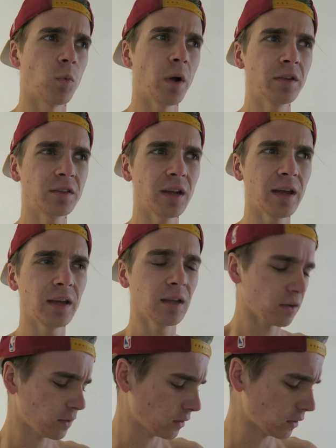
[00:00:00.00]
Wednesday?
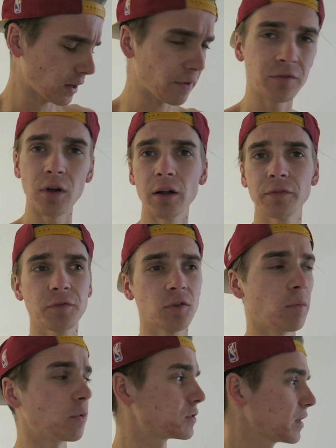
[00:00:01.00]
I have, I've
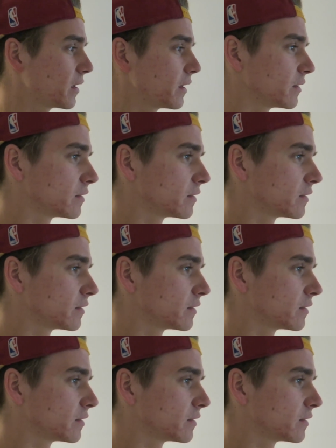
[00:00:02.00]
forgotten which day it